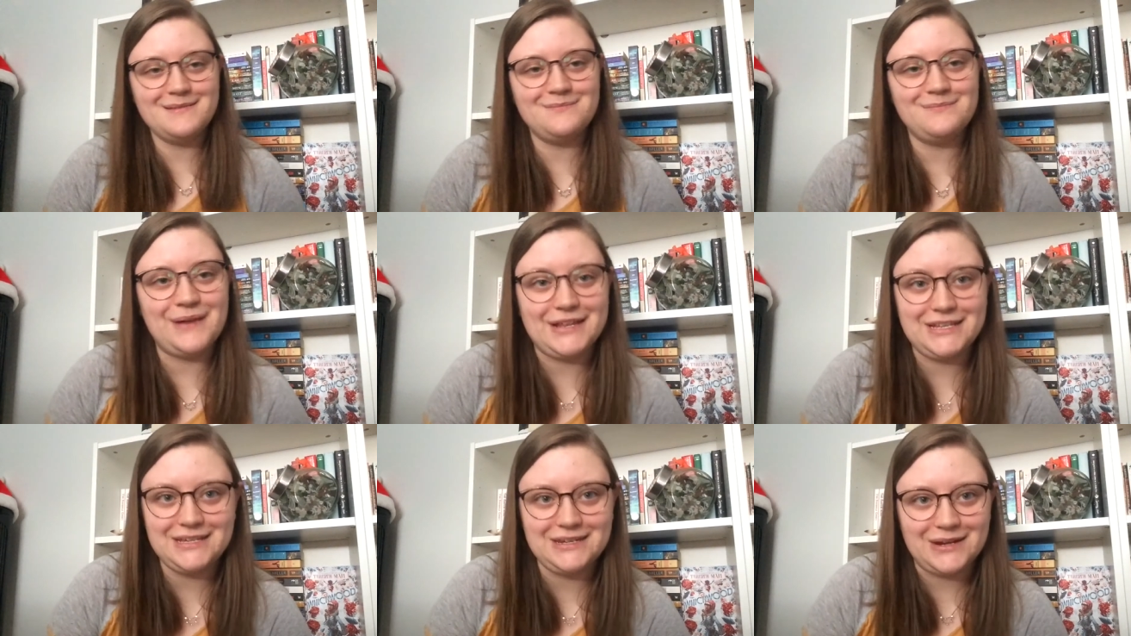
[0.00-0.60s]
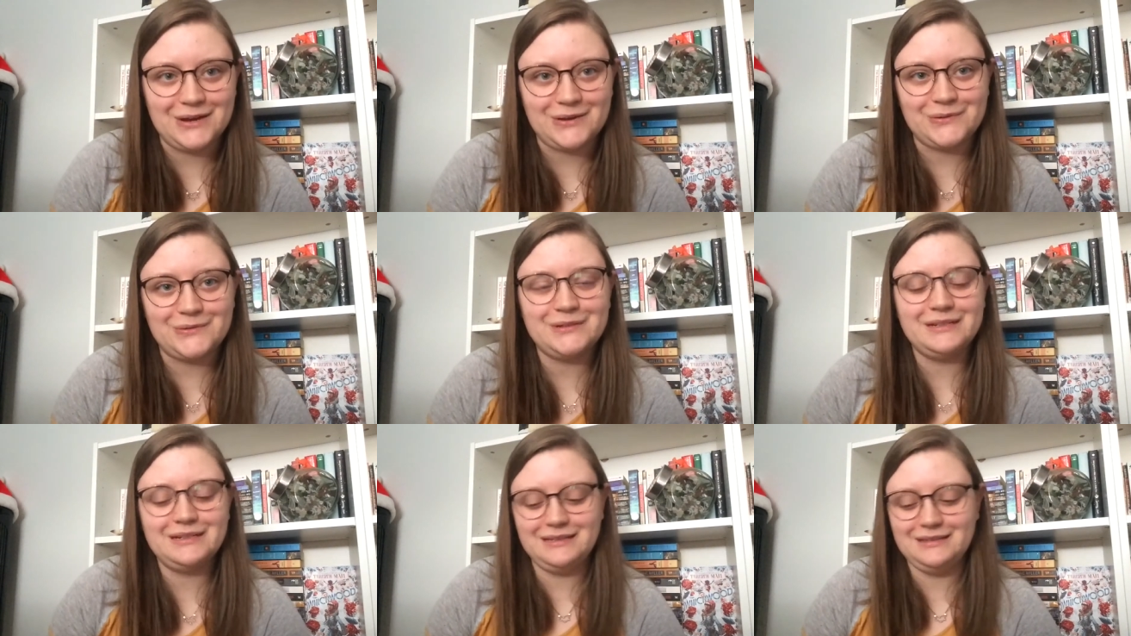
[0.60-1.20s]
But you know,
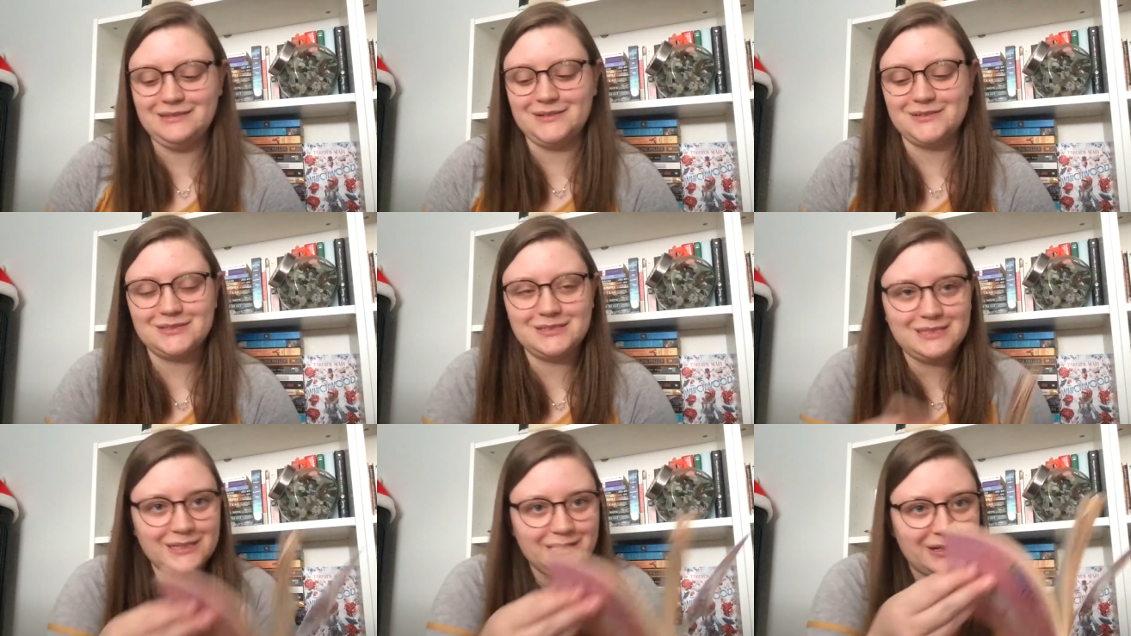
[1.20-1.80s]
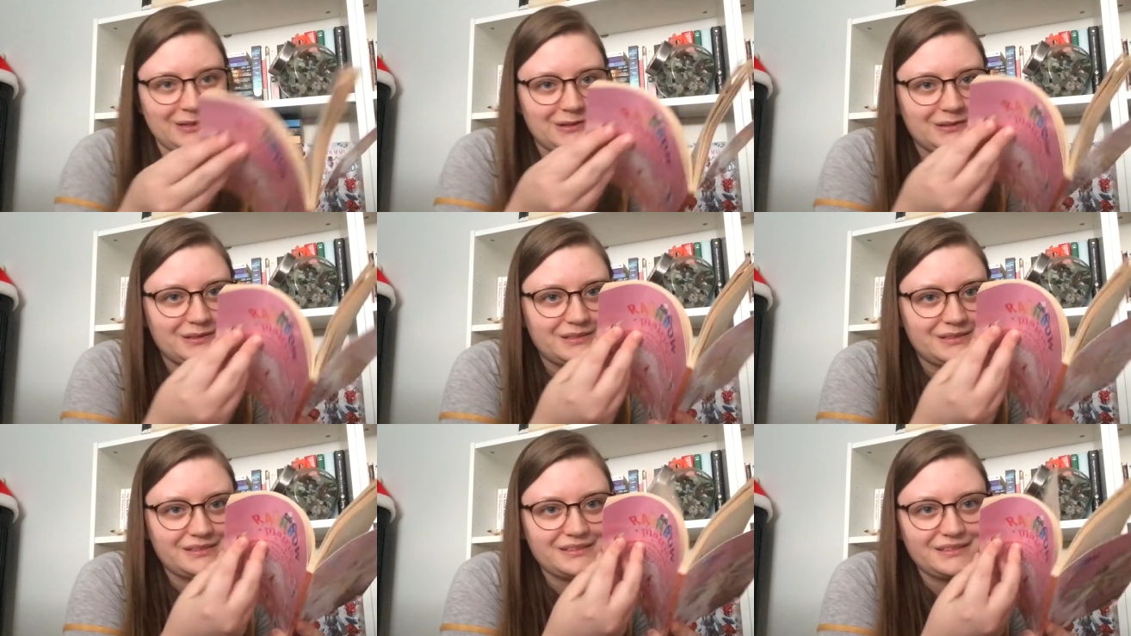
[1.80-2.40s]
there's still
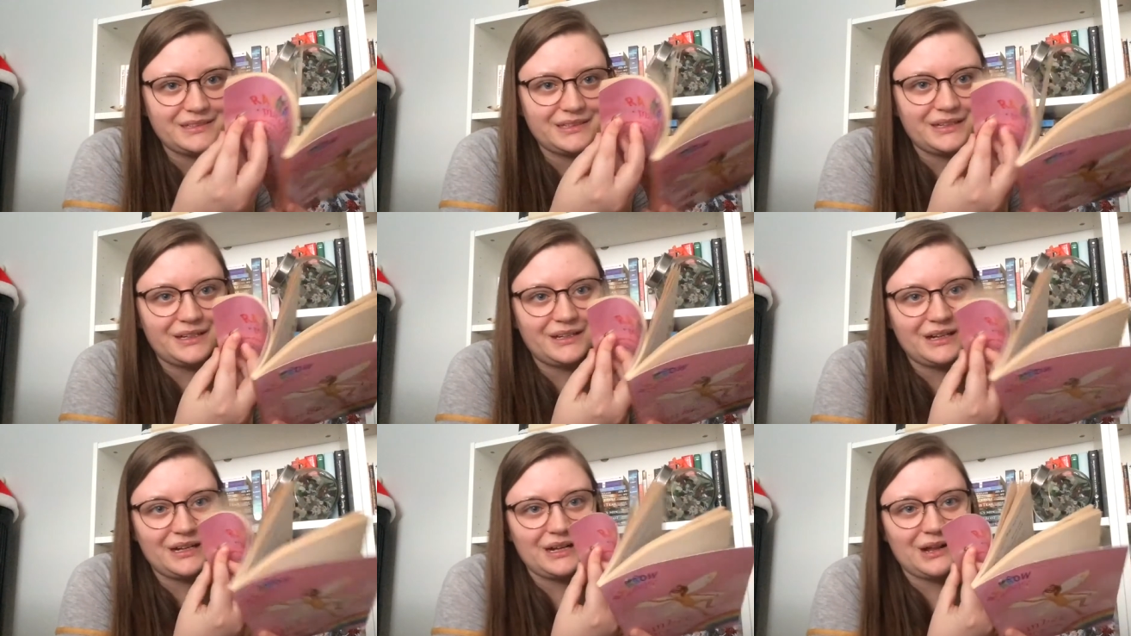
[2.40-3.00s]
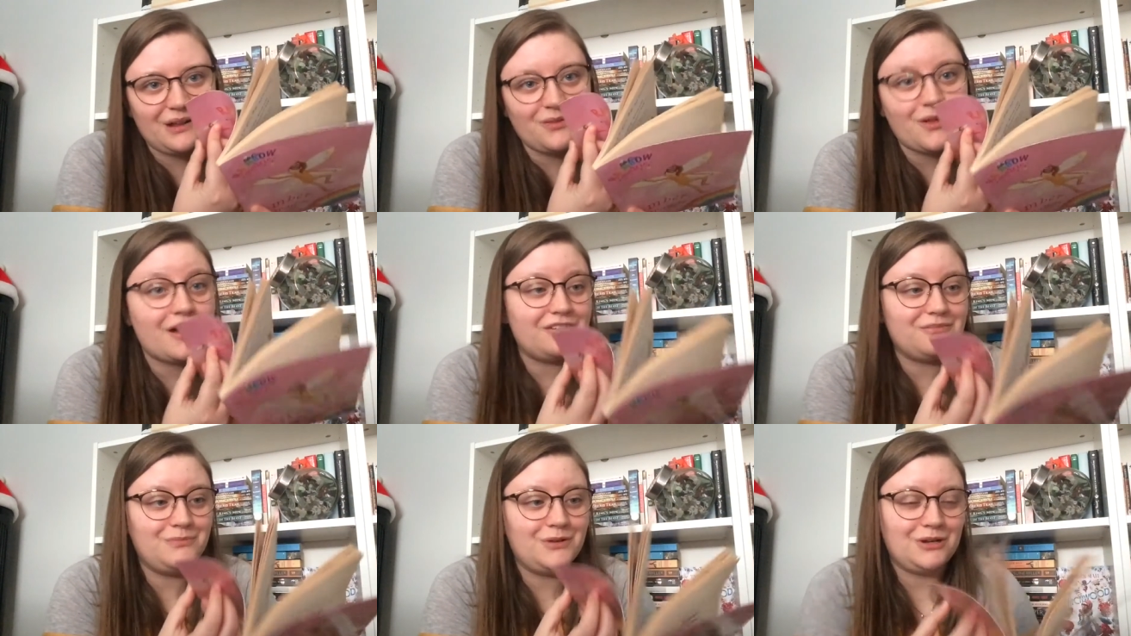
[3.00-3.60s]
a lot
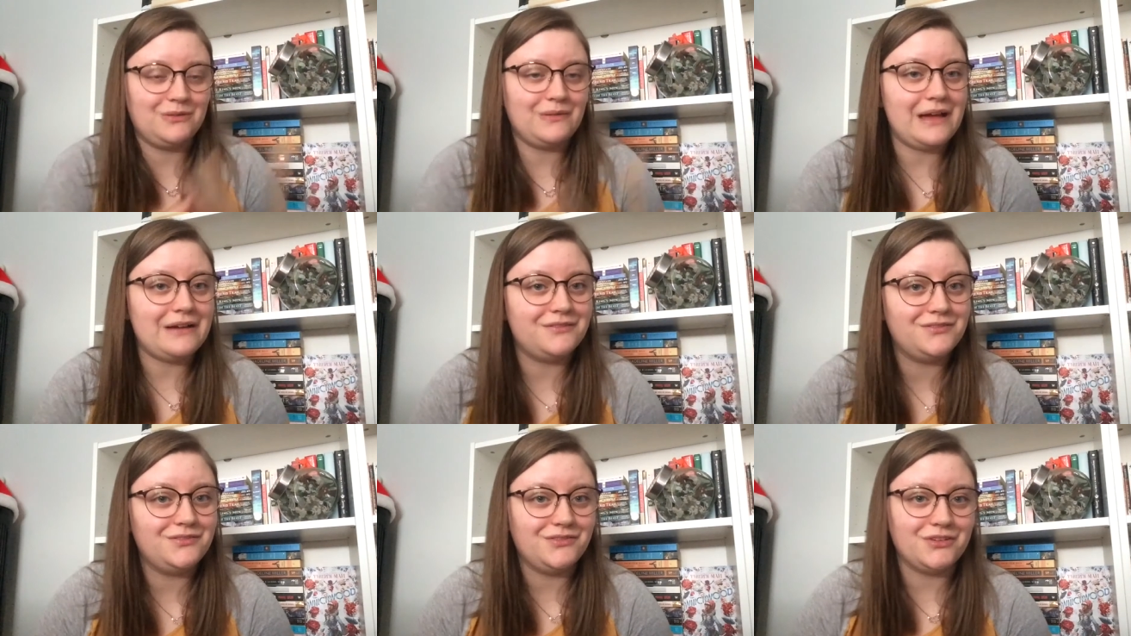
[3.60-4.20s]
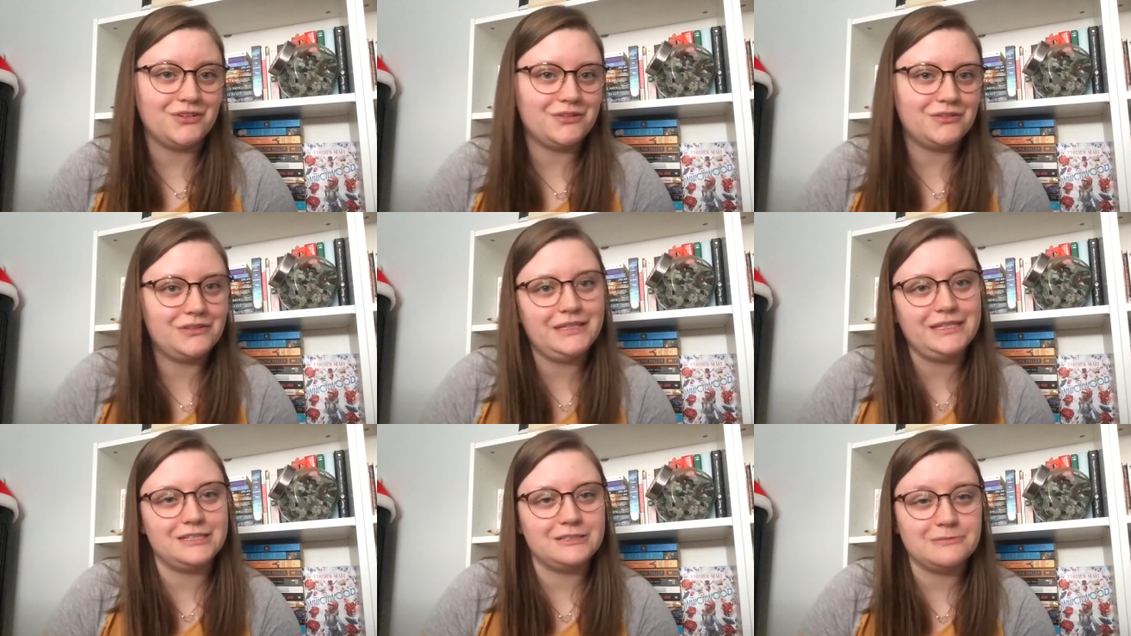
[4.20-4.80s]
of book left for
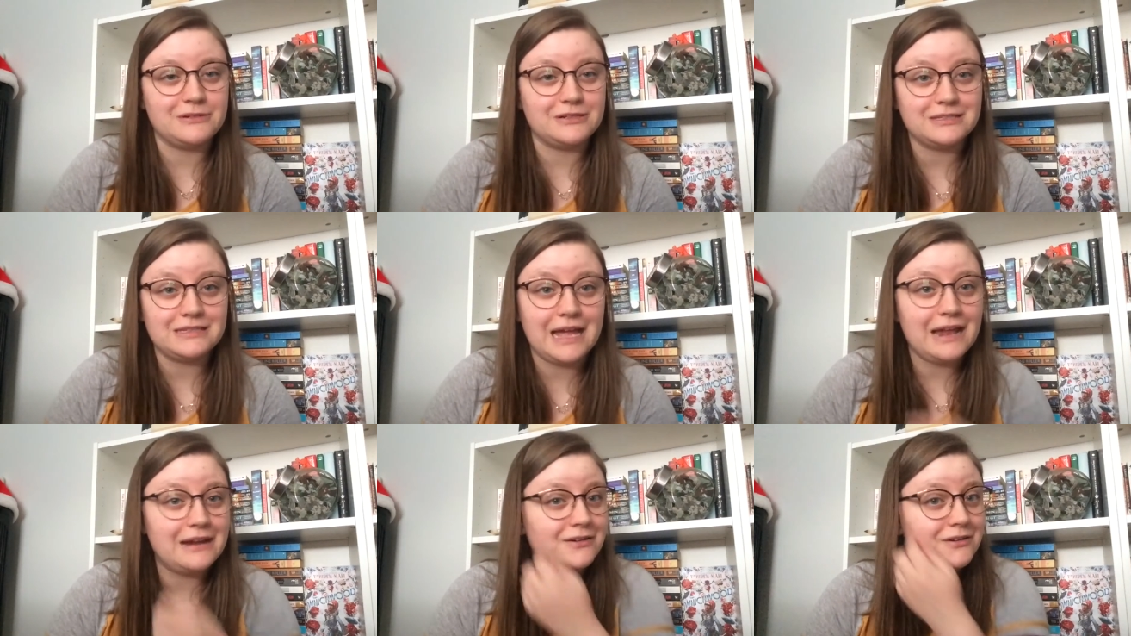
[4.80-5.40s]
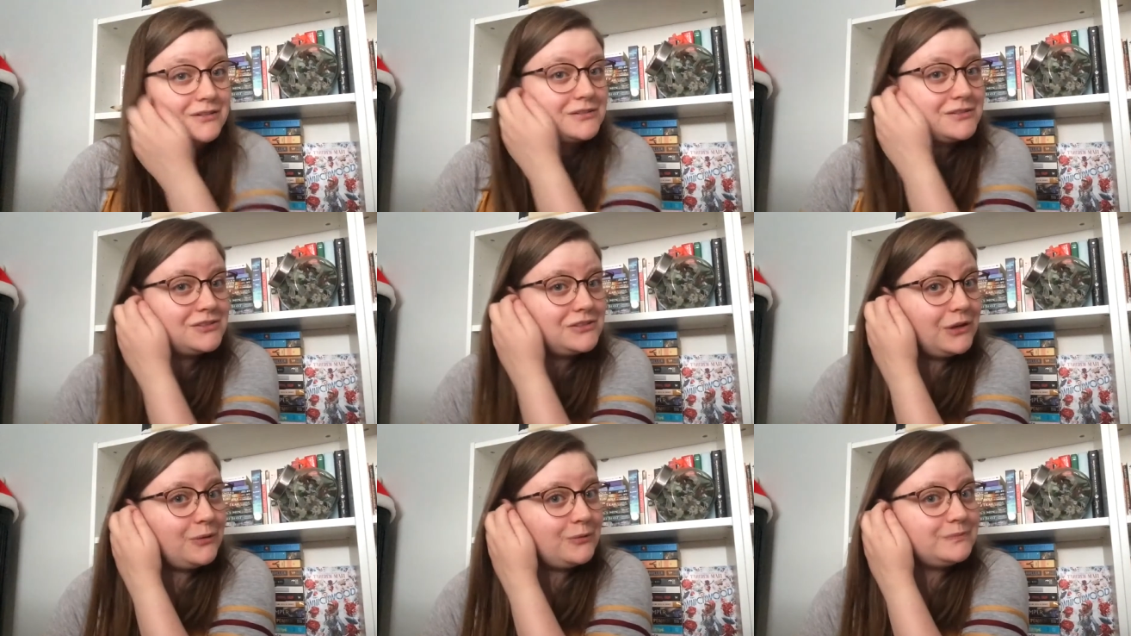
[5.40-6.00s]
these book standards,
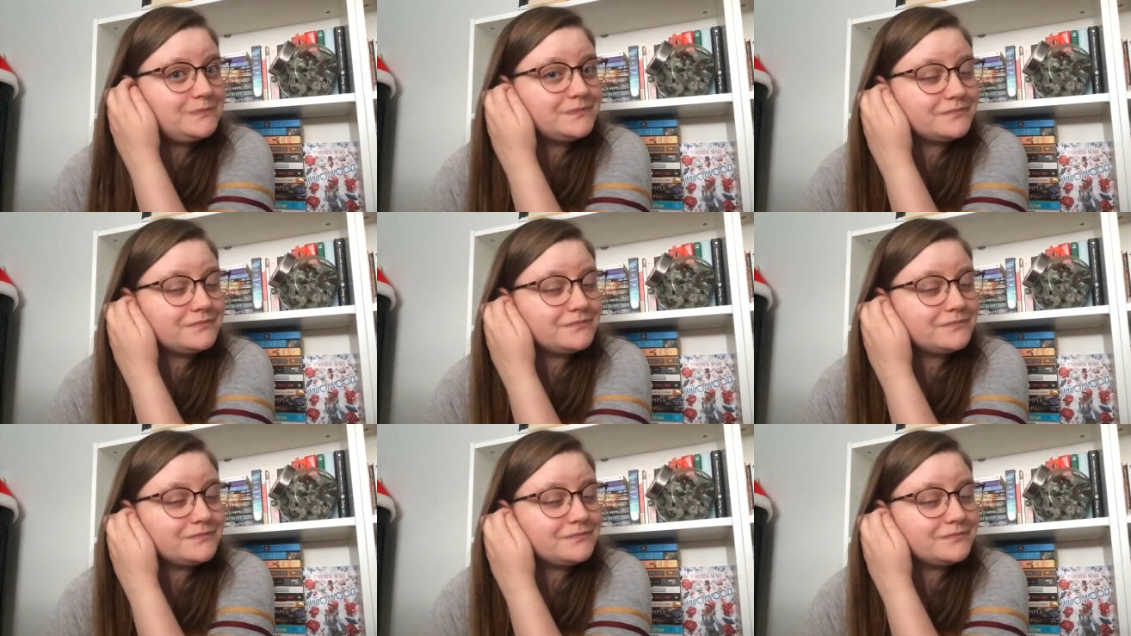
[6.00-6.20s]
so